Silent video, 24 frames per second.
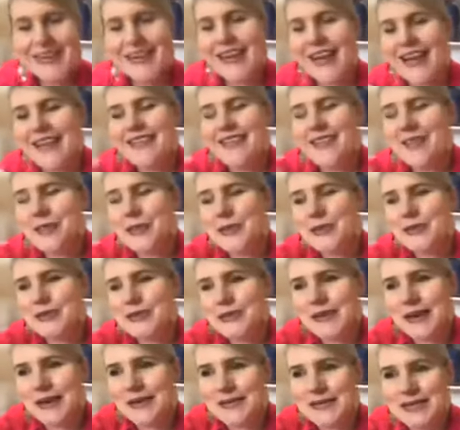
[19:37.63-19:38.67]
And then, of course,
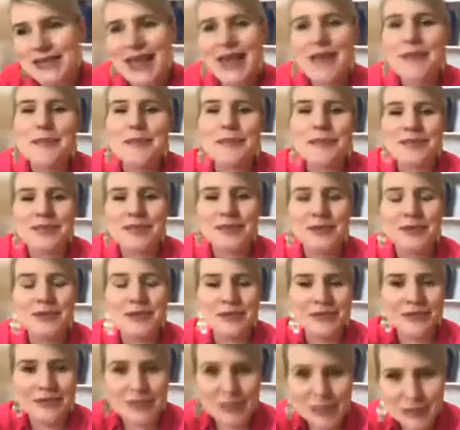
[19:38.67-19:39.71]
when I was able to
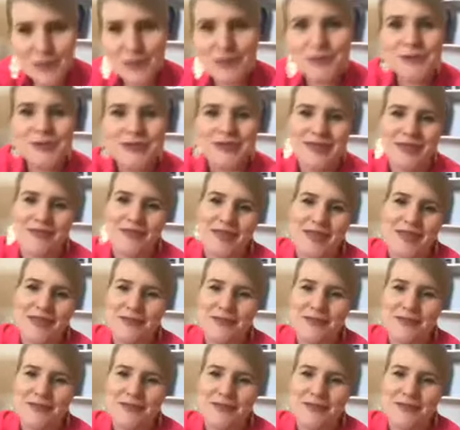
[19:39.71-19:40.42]
do 7,